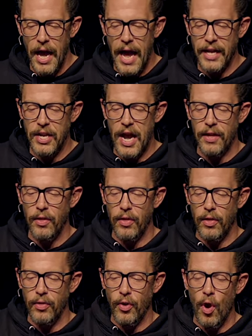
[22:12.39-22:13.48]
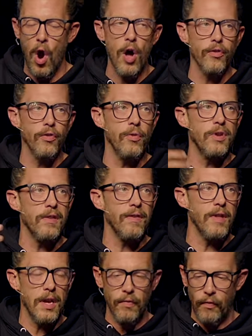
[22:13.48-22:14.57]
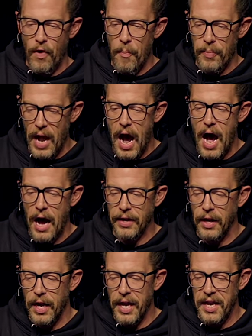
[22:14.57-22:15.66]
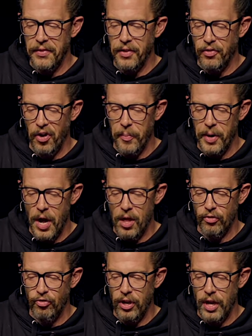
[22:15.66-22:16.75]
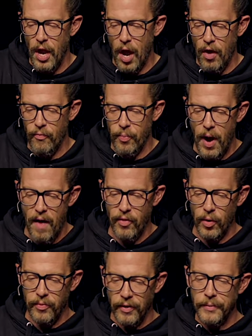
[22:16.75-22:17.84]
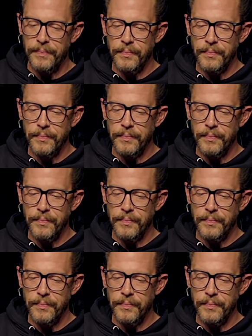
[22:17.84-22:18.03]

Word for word: and yet they're also distinct from God in the terminology of Proverbs.